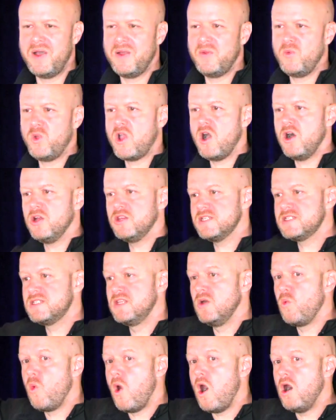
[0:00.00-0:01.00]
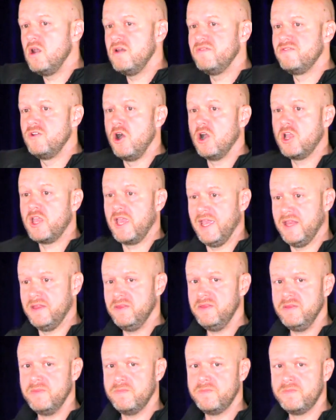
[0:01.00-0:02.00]
We call this the wall of
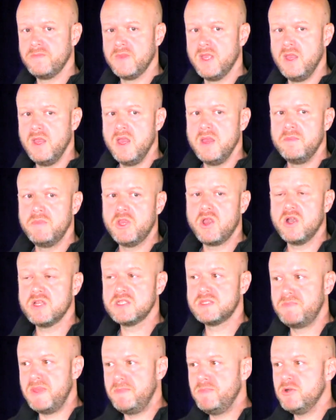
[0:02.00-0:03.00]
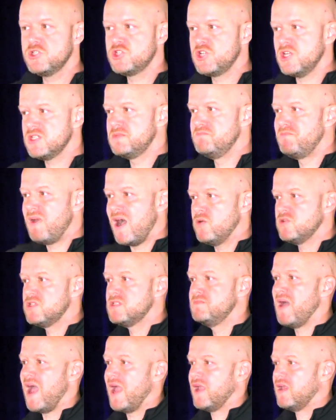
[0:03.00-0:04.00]
login because people just
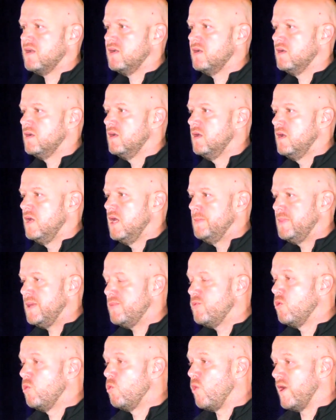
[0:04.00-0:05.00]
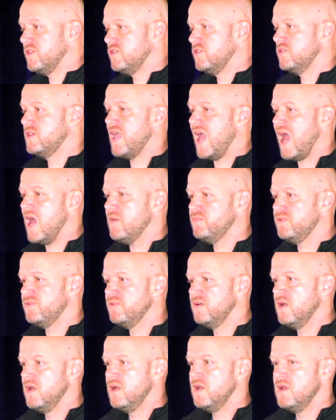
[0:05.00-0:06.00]
bounced back. People went to the app,
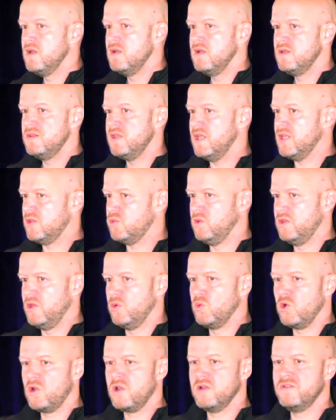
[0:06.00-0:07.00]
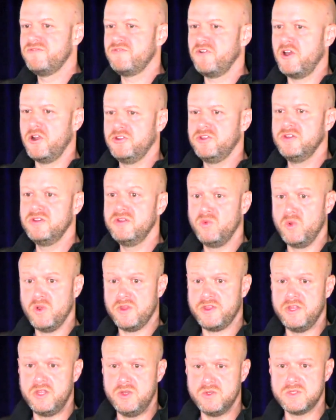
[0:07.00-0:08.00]
they were confronted
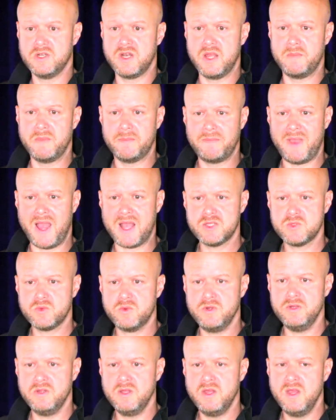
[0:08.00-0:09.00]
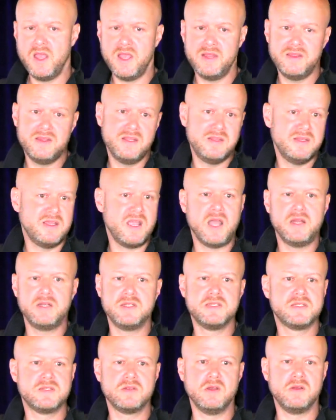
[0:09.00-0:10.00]
with the username and password, and then they
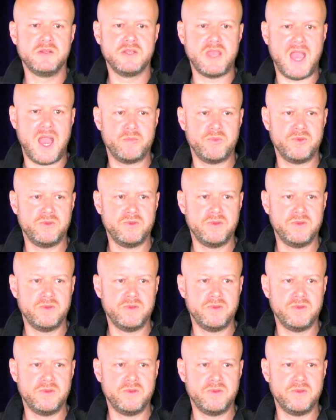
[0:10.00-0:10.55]
uninstalled the app.